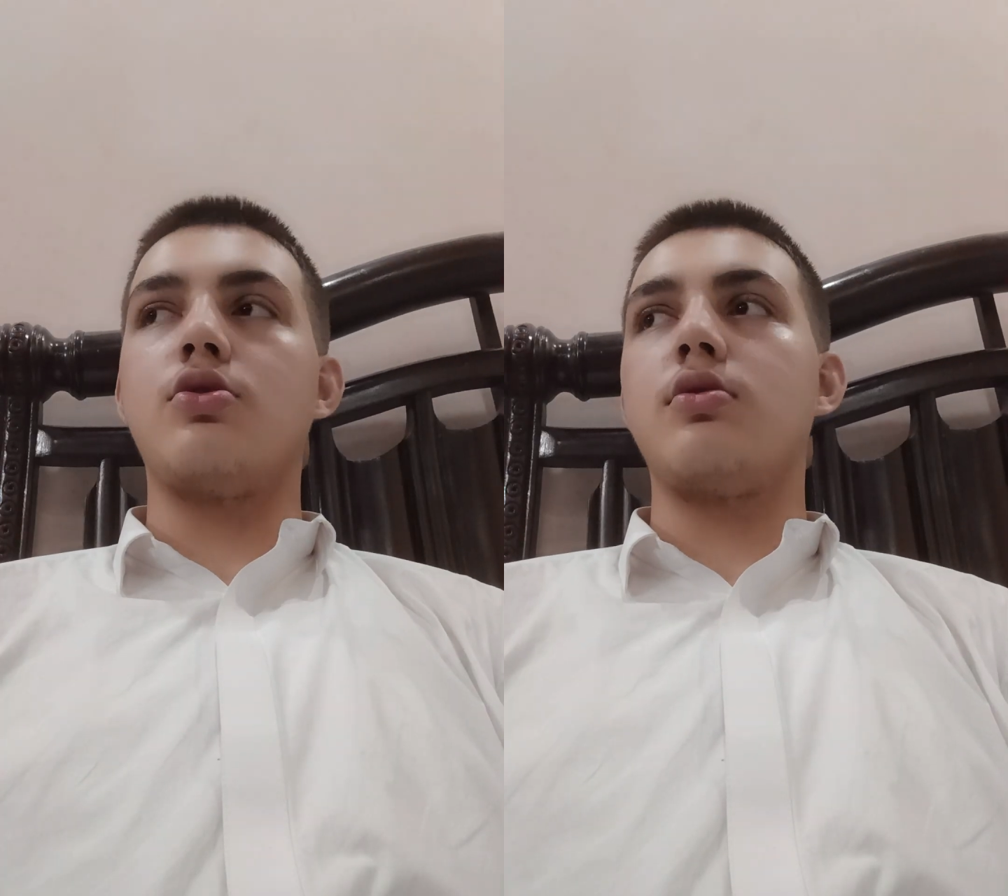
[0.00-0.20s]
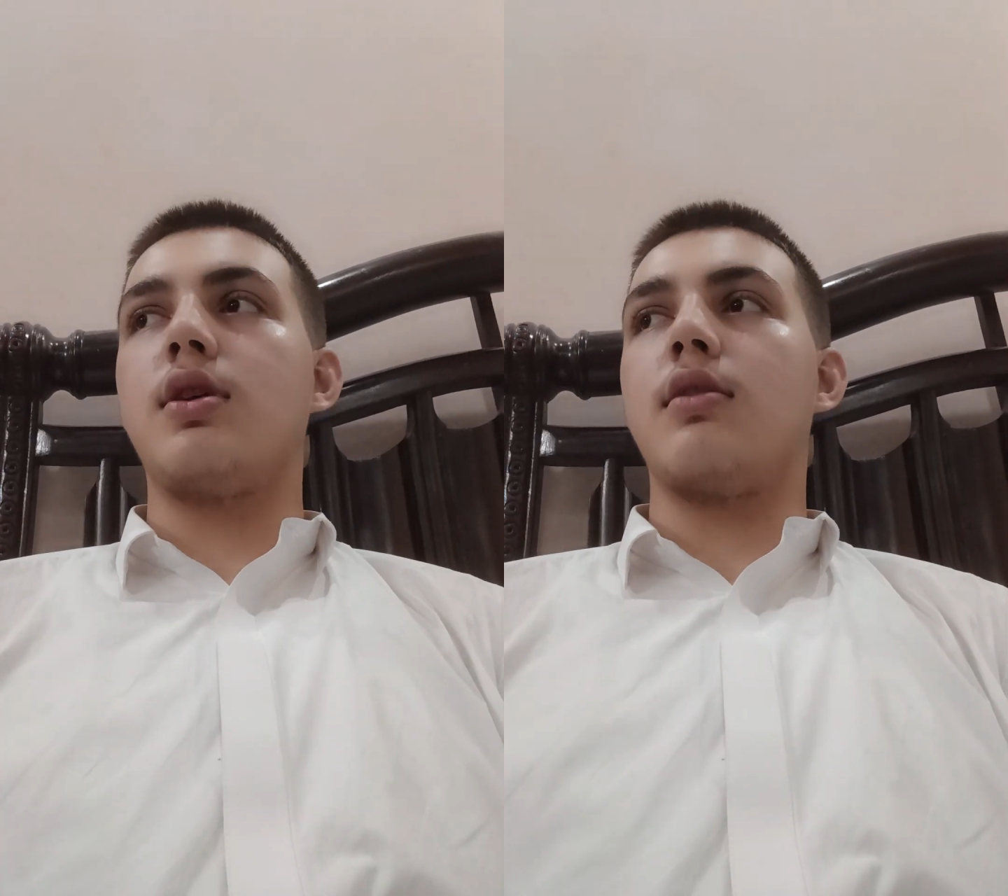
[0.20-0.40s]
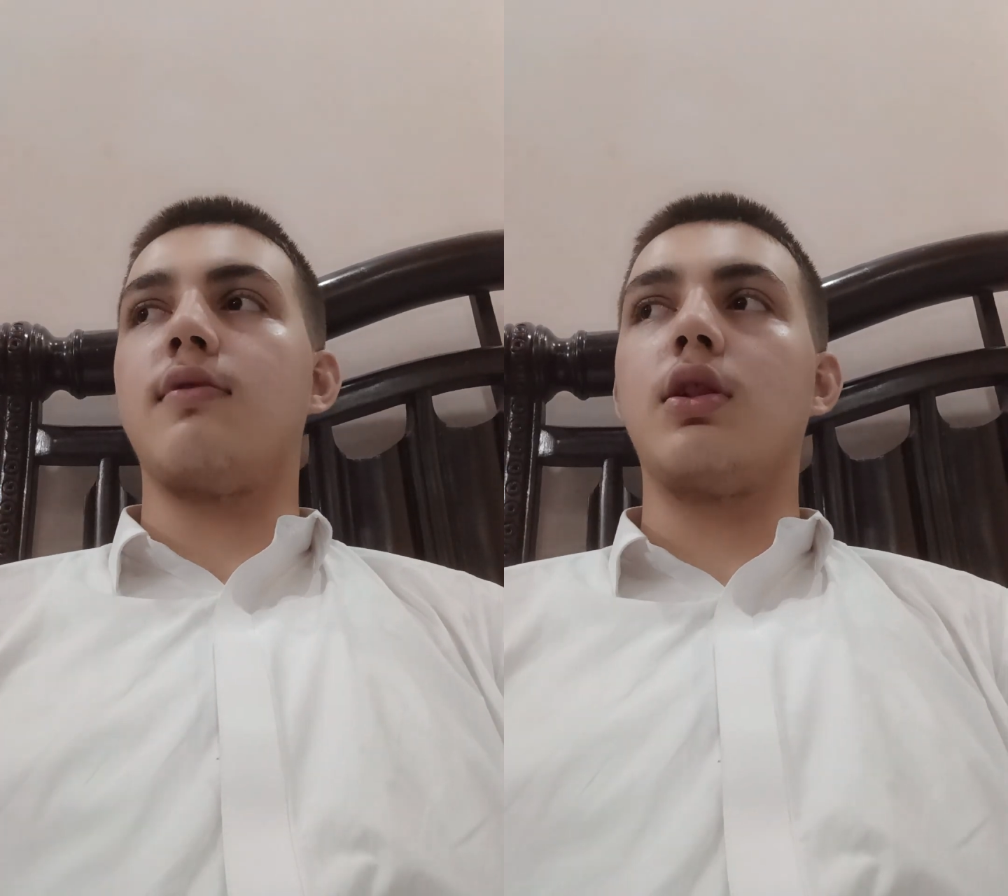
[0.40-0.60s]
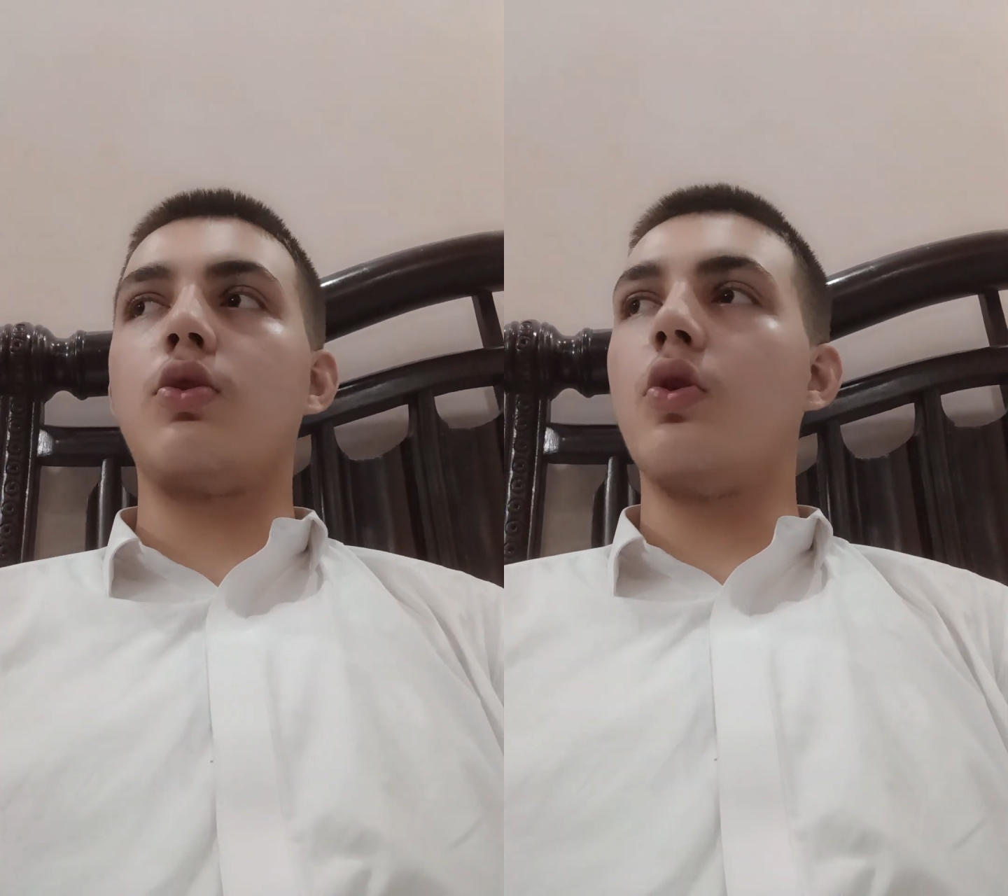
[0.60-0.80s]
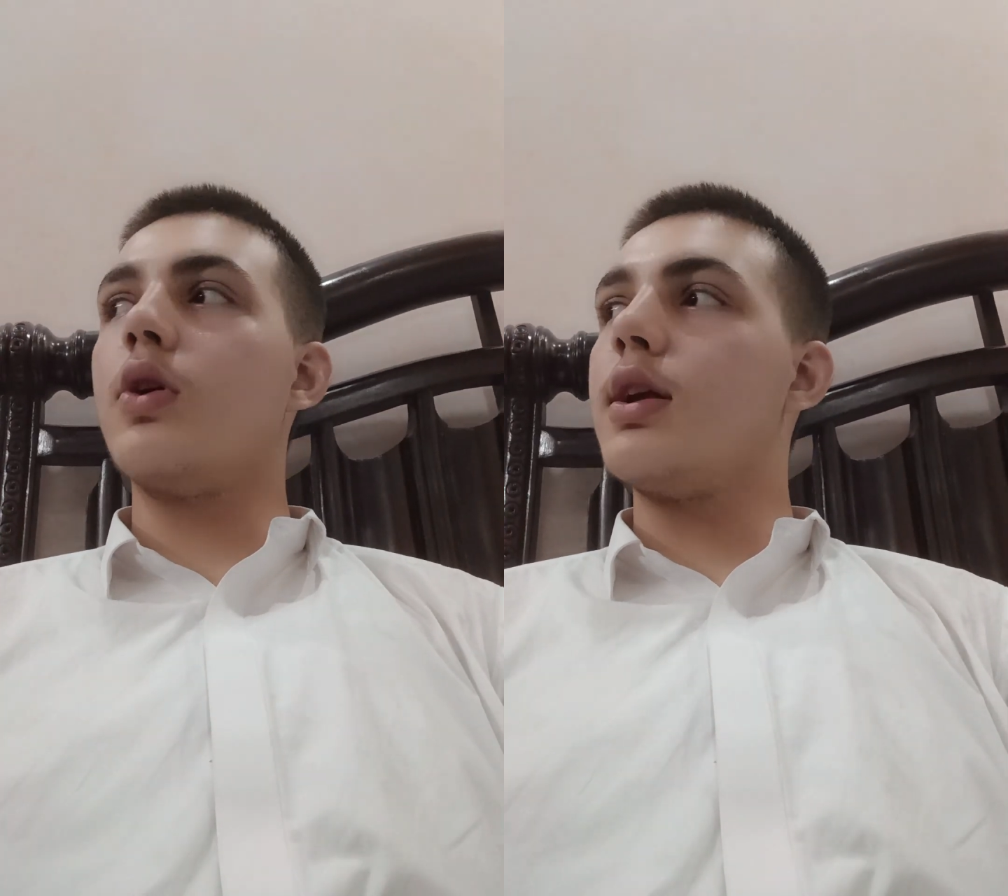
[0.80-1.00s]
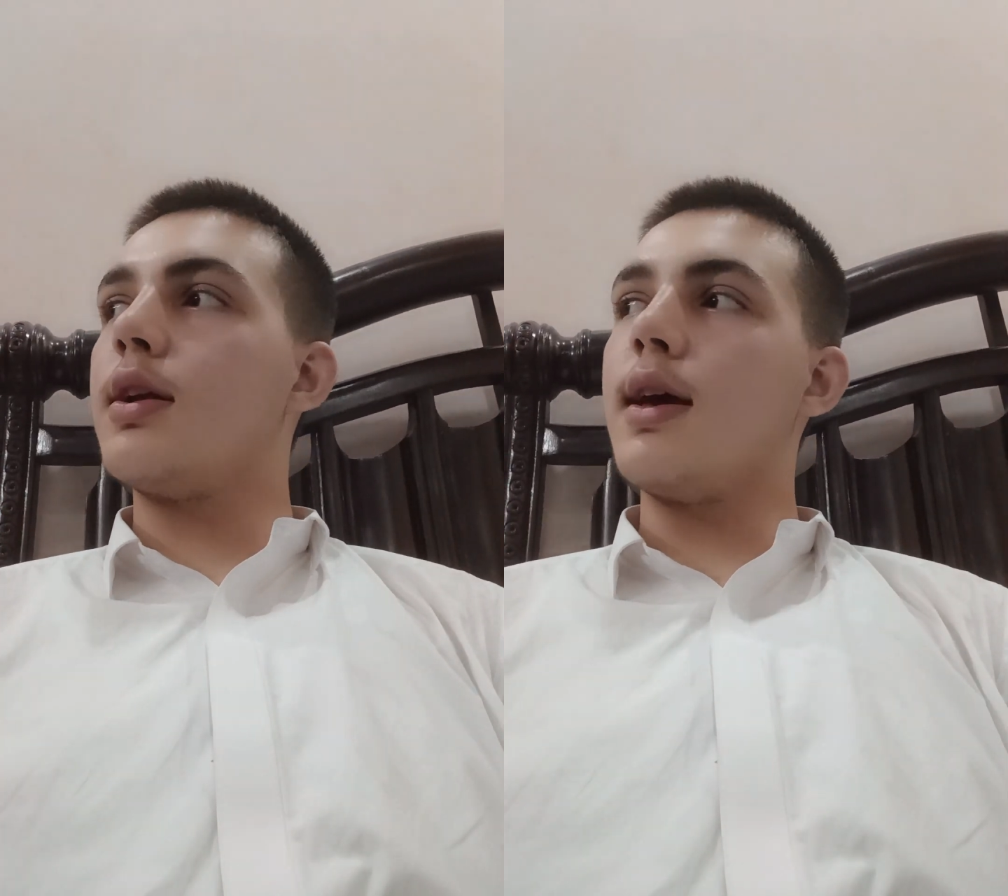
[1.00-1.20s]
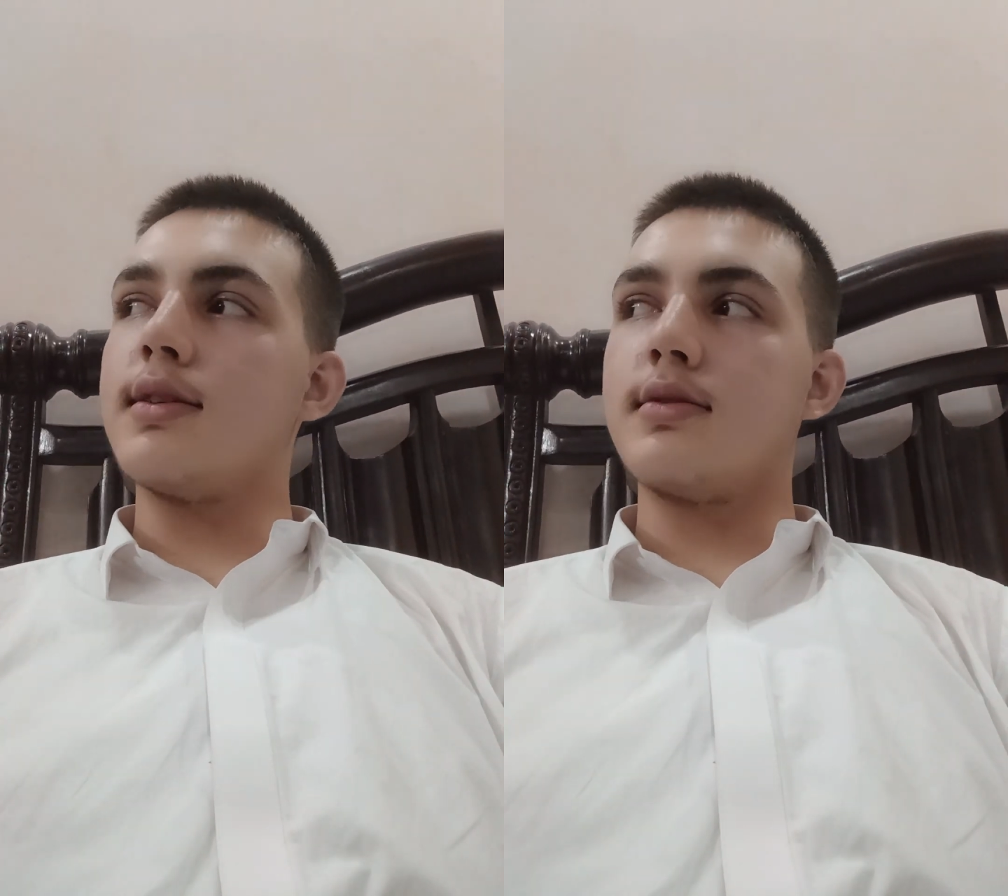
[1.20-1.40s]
so that will go in tax,